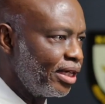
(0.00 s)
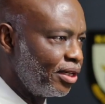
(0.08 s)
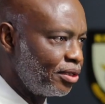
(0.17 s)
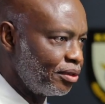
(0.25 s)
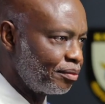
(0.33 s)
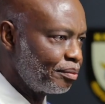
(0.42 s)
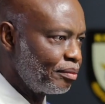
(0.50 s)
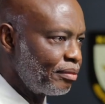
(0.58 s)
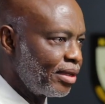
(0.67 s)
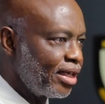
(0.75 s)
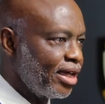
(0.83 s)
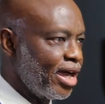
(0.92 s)
in Ghana.
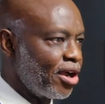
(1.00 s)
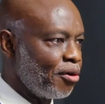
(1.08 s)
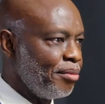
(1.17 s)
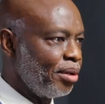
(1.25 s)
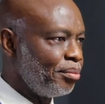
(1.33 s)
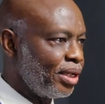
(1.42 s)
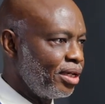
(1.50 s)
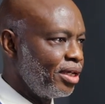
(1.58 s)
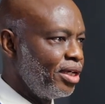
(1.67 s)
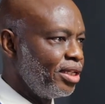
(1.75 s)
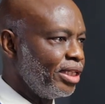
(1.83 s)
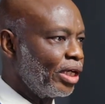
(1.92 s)
I remember
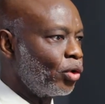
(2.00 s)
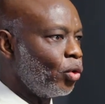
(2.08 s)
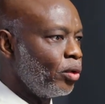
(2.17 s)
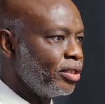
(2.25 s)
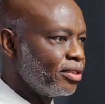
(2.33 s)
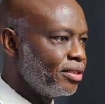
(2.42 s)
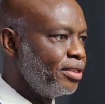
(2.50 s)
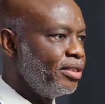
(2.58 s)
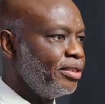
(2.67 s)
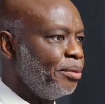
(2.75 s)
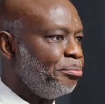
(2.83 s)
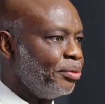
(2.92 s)
they call it
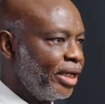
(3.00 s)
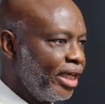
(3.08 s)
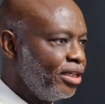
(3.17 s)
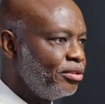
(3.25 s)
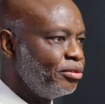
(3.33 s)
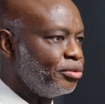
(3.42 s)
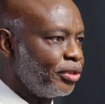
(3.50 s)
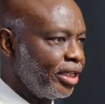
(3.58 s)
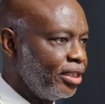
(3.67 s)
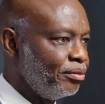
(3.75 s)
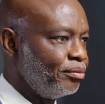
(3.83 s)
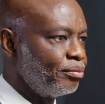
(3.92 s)
the brain
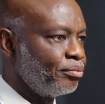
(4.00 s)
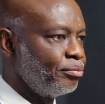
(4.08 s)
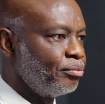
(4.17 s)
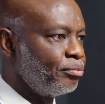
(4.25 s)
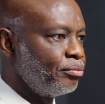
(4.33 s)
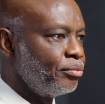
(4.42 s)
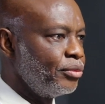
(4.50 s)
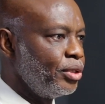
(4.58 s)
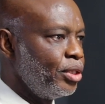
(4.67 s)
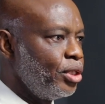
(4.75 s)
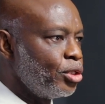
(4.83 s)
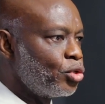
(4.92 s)
drain.
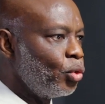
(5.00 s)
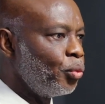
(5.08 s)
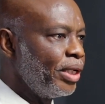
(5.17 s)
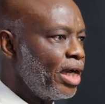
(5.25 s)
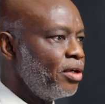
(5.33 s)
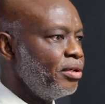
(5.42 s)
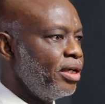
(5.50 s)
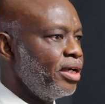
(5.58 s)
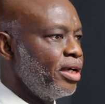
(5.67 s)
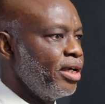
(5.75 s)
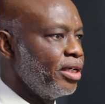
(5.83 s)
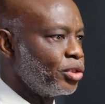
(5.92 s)
So without
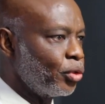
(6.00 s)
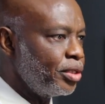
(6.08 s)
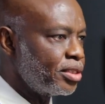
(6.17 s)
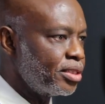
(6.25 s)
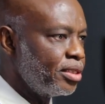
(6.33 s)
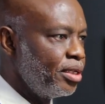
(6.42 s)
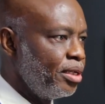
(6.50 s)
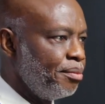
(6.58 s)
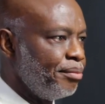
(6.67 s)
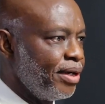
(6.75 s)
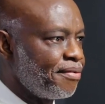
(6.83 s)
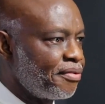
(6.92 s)
a choice,
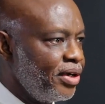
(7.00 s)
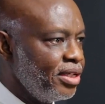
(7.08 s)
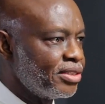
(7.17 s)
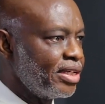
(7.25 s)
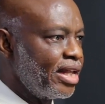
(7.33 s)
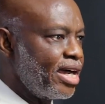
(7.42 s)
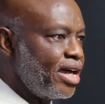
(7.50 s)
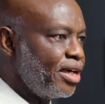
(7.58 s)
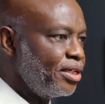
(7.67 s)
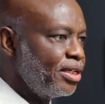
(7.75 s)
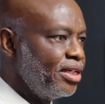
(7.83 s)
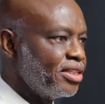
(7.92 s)
my friends and
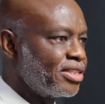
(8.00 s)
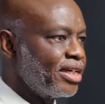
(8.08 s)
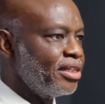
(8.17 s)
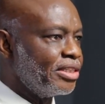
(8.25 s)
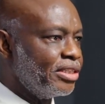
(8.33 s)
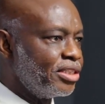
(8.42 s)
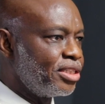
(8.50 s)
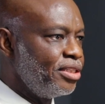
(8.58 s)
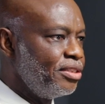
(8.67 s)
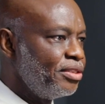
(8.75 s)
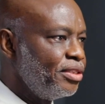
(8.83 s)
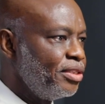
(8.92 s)
I started
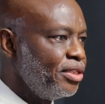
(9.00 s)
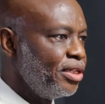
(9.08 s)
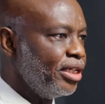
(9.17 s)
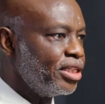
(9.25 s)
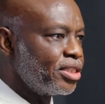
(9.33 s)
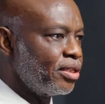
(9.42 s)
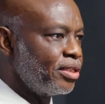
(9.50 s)
teaching each